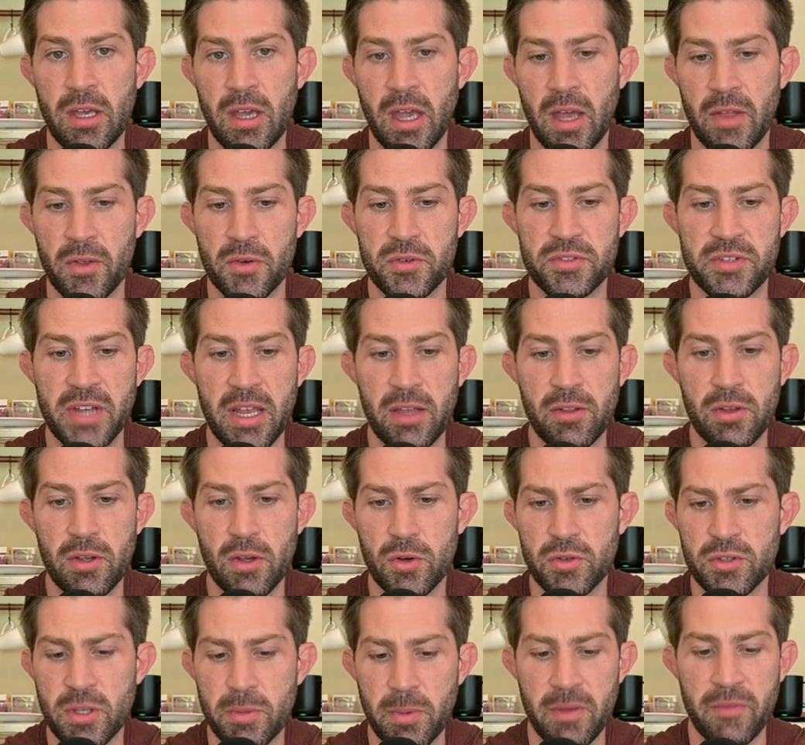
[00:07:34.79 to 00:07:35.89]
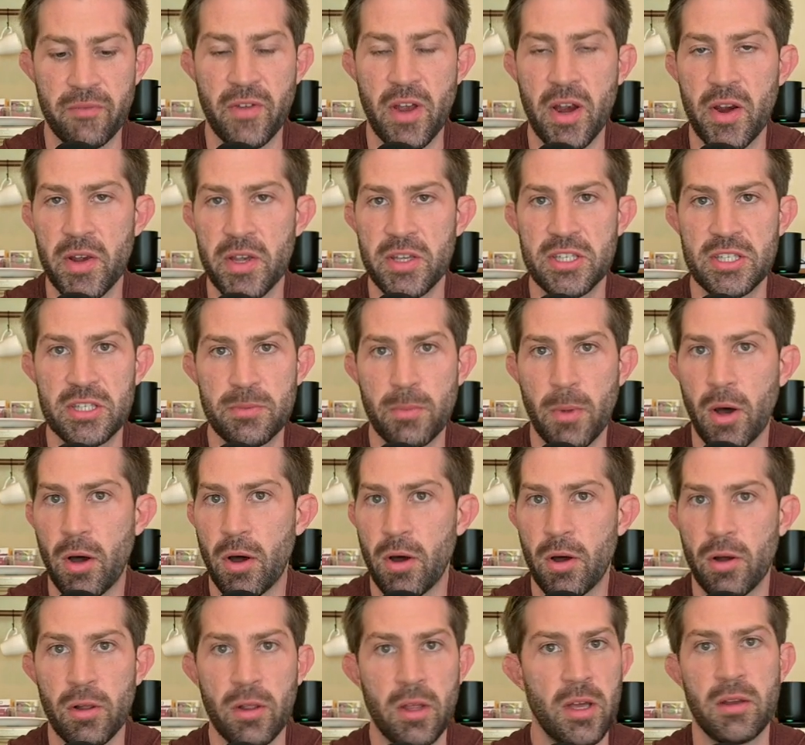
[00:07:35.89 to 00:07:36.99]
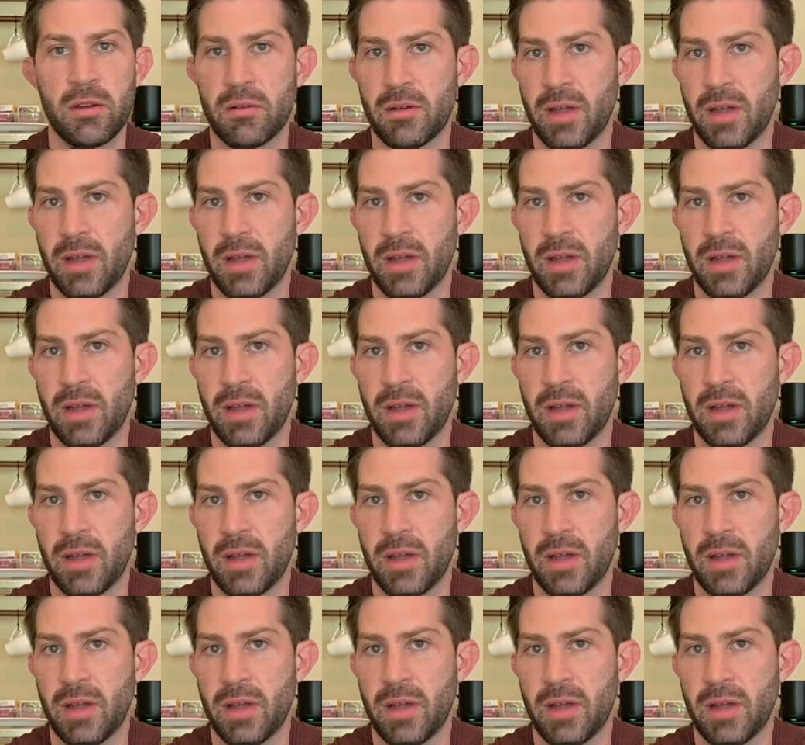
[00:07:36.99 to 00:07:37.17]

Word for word: And those daily goals could be very small